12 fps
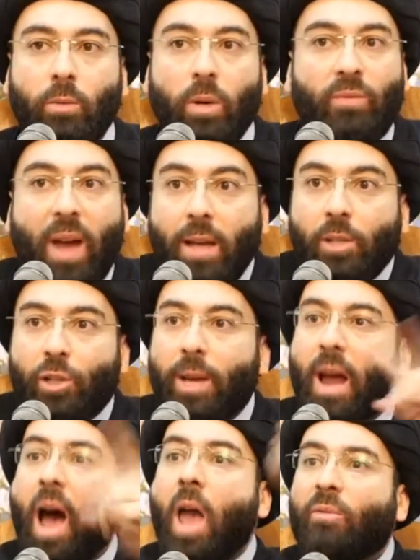Revenge, an
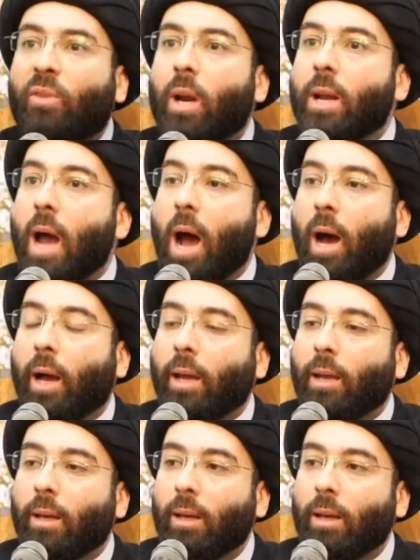eye for an eye.